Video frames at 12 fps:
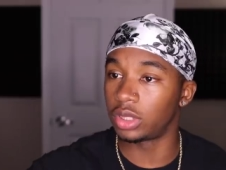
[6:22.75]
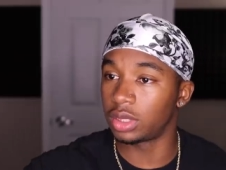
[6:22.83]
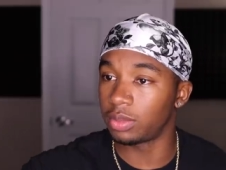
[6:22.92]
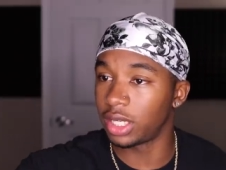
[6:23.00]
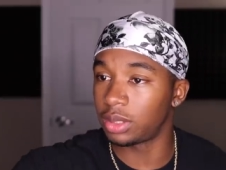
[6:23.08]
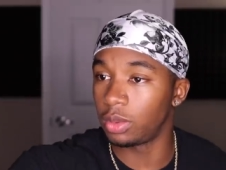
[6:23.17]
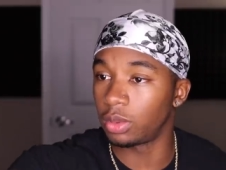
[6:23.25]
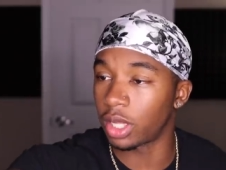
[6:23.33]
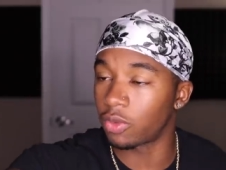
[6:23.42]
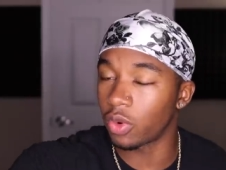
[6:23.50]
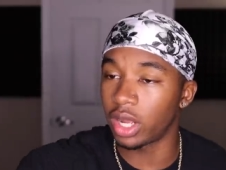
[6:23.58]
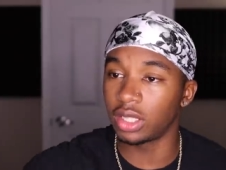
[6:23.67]
She's matching me with
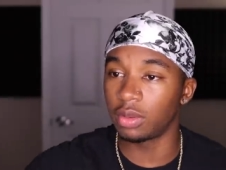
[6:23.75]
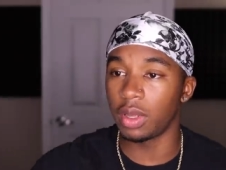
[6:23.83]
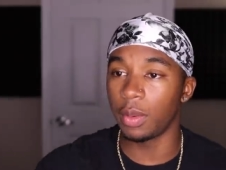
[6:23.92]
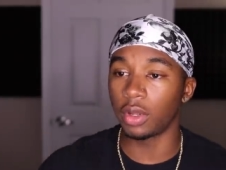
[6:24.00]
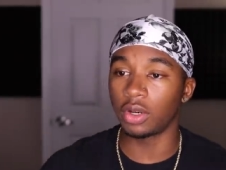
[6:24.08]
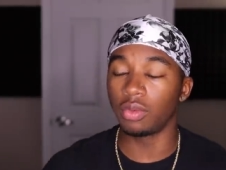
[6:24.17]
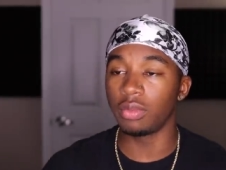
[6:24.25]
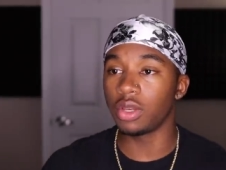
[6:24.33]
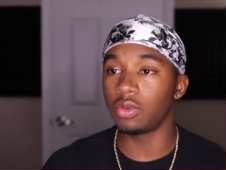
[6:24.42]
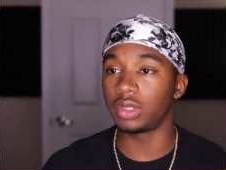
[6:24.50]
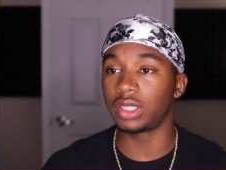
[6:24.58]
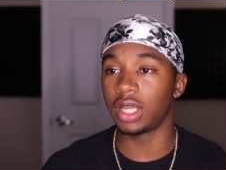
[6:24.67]
like regular people on
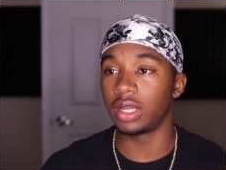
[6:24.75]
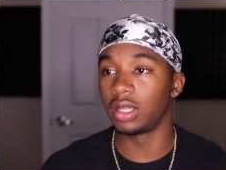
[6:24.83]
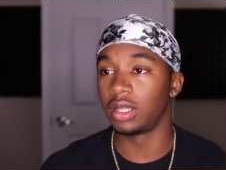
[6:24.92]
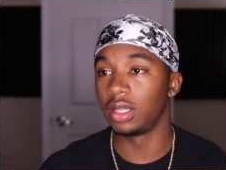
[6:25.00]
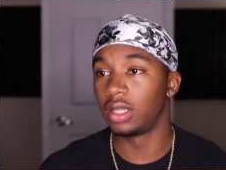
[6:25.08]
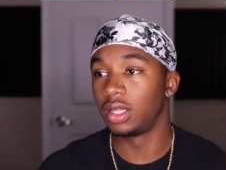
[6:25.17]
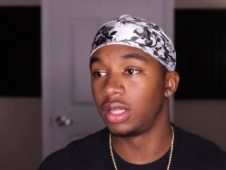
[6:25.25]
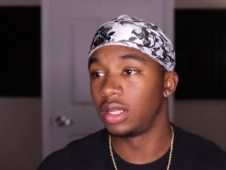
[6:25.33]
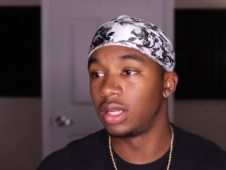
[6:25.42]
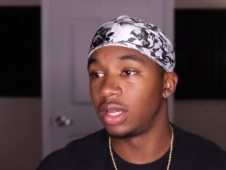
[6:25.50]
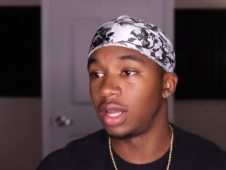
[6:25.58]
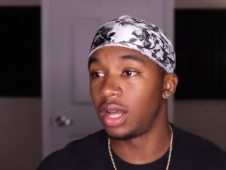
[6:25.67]
Omegle with set.
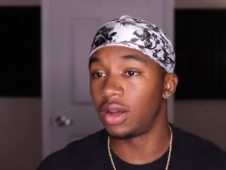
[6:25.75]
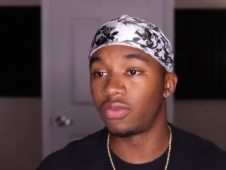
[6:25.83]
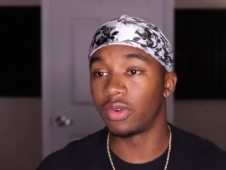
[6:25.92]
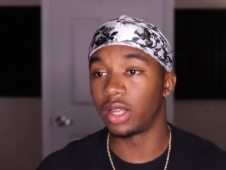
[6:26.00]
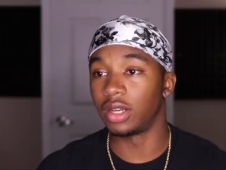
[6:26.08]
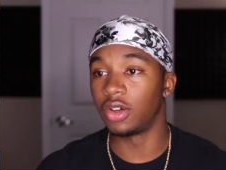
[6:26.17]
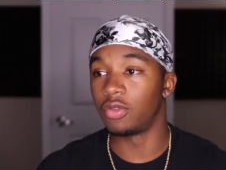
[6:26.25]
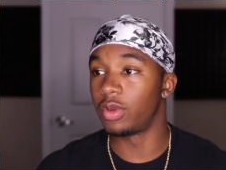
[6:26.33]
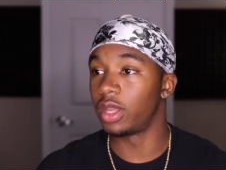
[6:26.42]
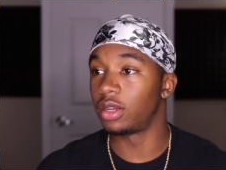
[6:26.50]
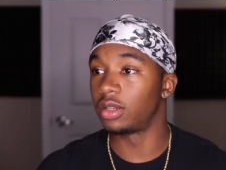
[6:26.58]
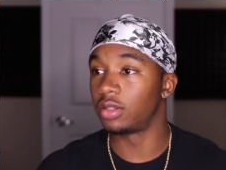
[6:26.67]
I don't freaking know, man.